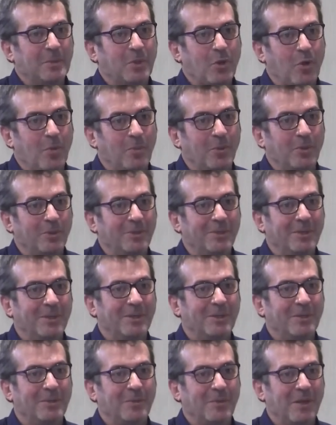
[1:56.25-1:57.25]
common,
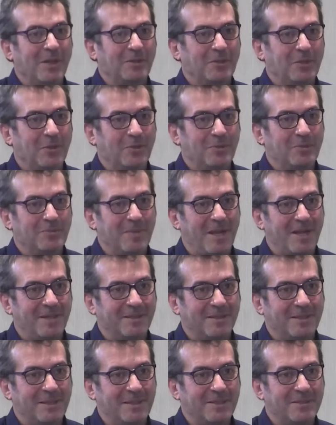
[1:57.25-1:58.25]
well-known
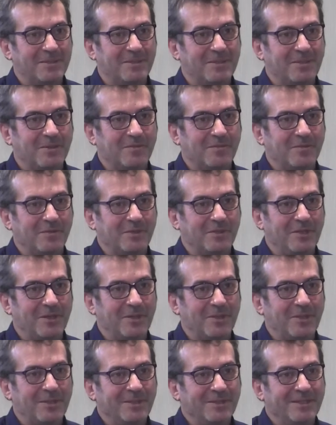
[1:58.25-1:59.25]
mandate of
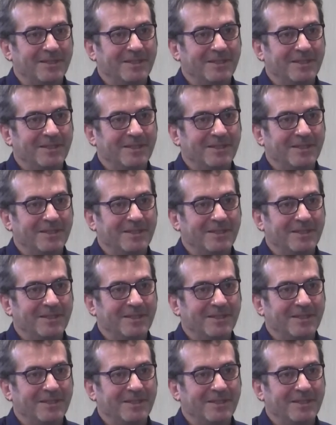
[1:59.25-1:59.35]
ODIHR?